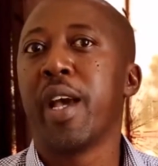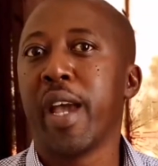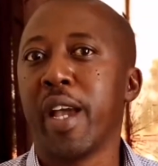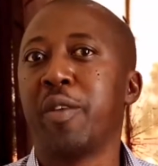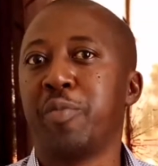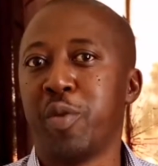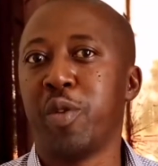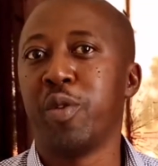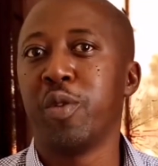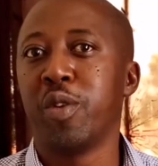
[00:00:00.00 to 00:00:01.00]
help
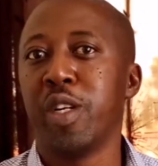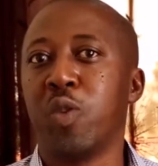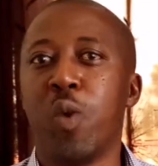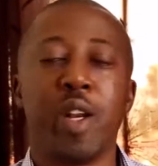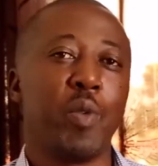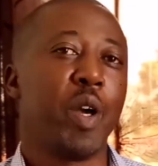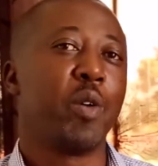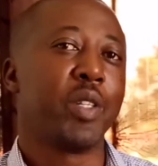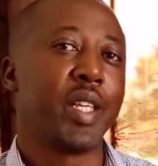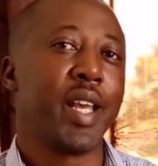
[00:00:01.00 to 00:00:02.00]
you in one way
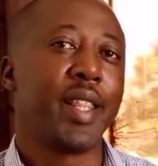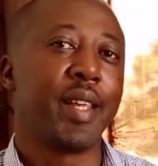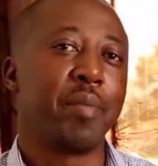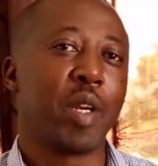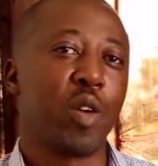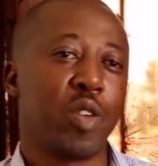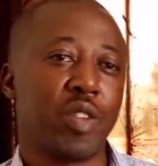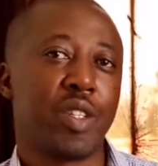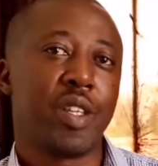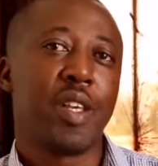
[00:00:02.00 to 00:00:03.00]
or the other
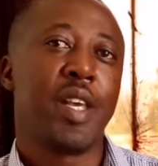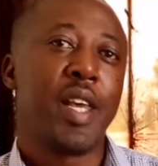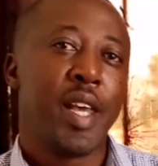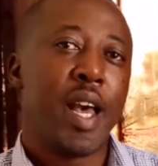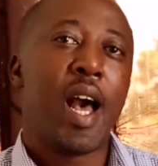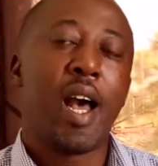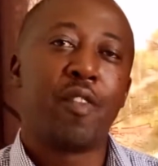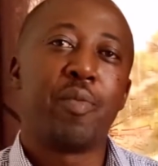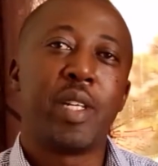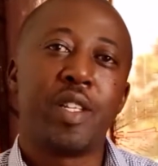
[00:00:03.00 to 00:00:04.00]
because
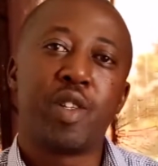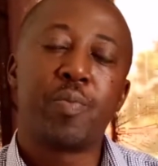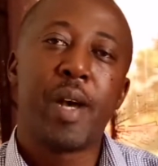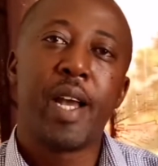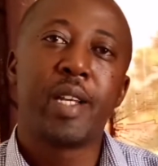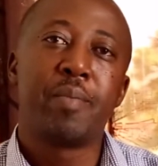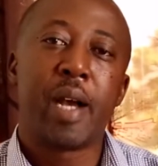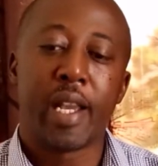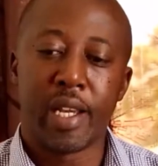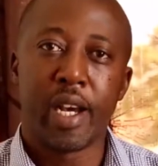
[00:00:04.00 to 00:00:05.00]
I've been inspired
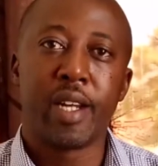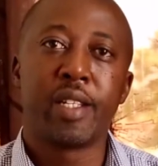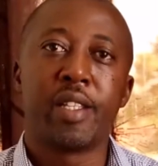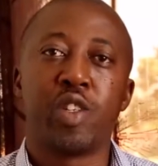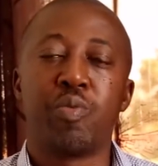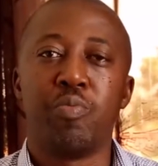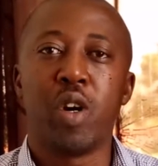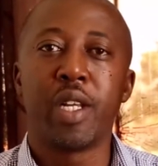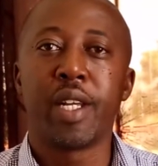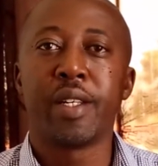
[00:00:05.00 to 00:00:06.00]
by God this
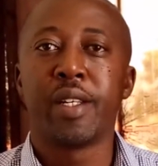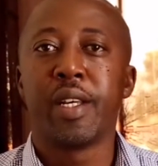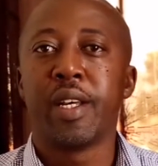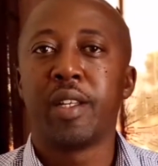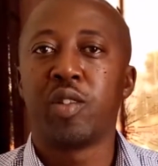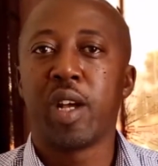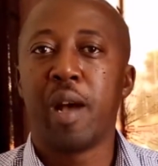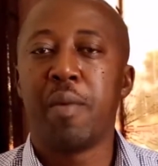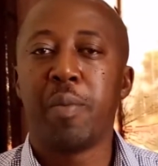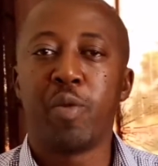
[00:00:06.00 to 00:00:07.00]
morning to
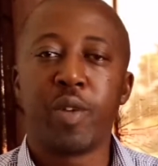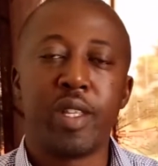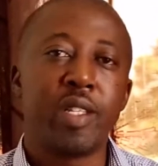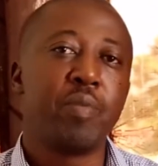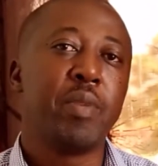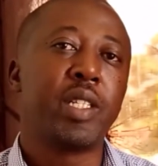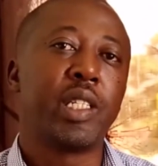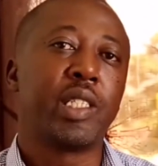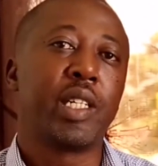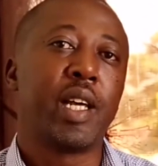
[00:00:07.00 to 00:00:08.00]
come up with this
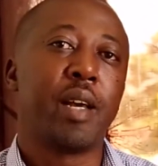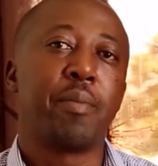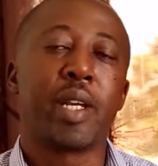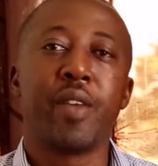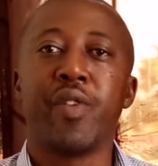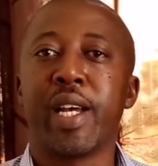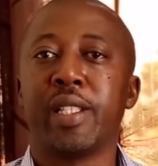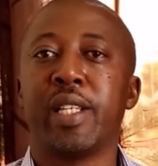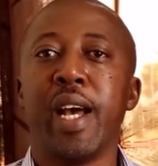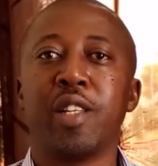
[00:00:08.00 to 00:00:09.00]
message. I'm giving a
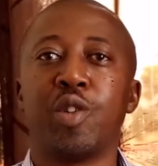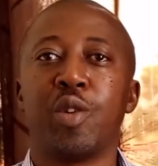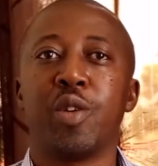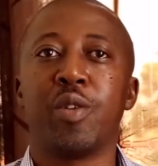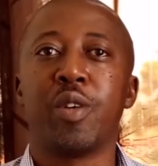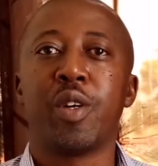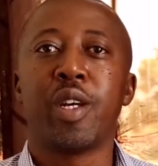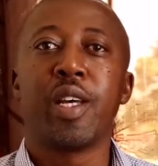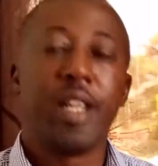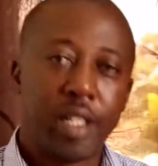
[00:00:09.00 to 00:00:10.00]
title
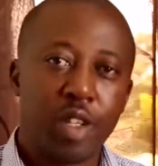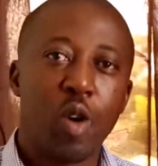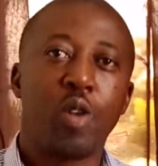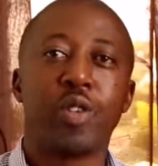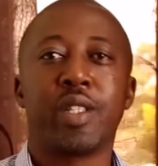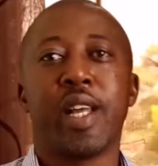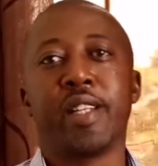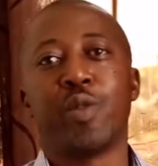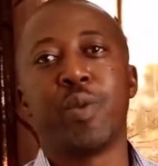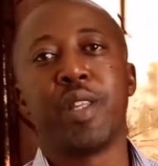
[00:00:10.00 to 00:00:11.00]
It All
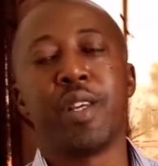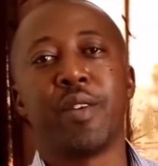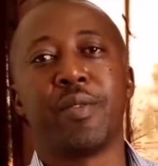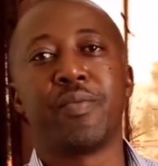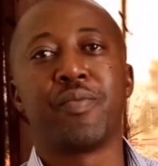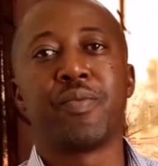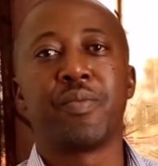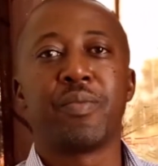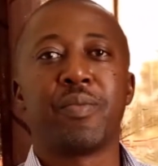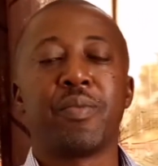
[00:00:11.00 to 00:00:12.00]
Starts With
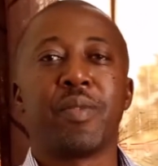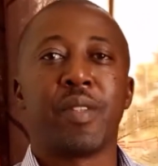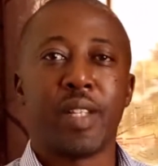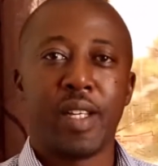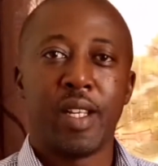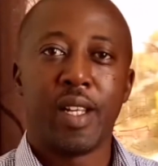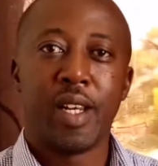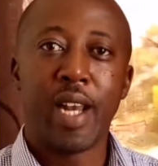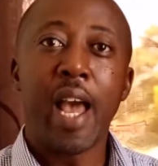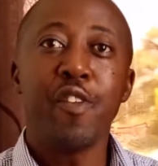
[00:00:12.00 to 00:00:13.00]
You.
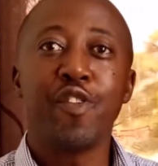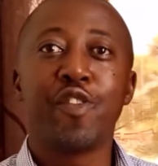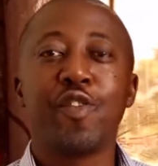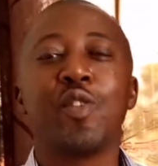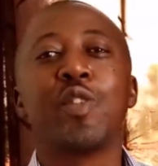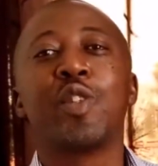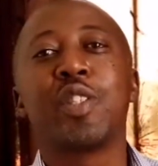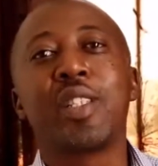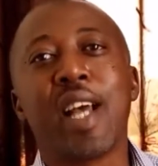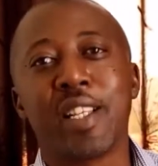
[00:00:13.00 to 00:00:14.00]
Life
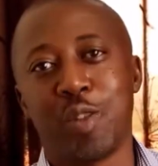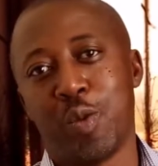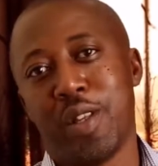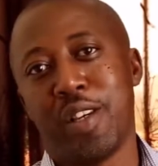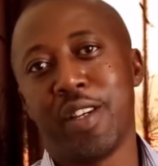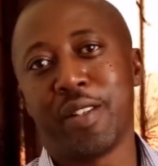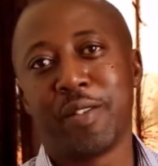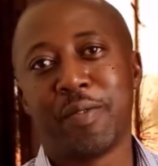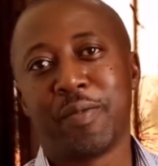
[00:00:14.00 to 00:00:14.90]
starts with you.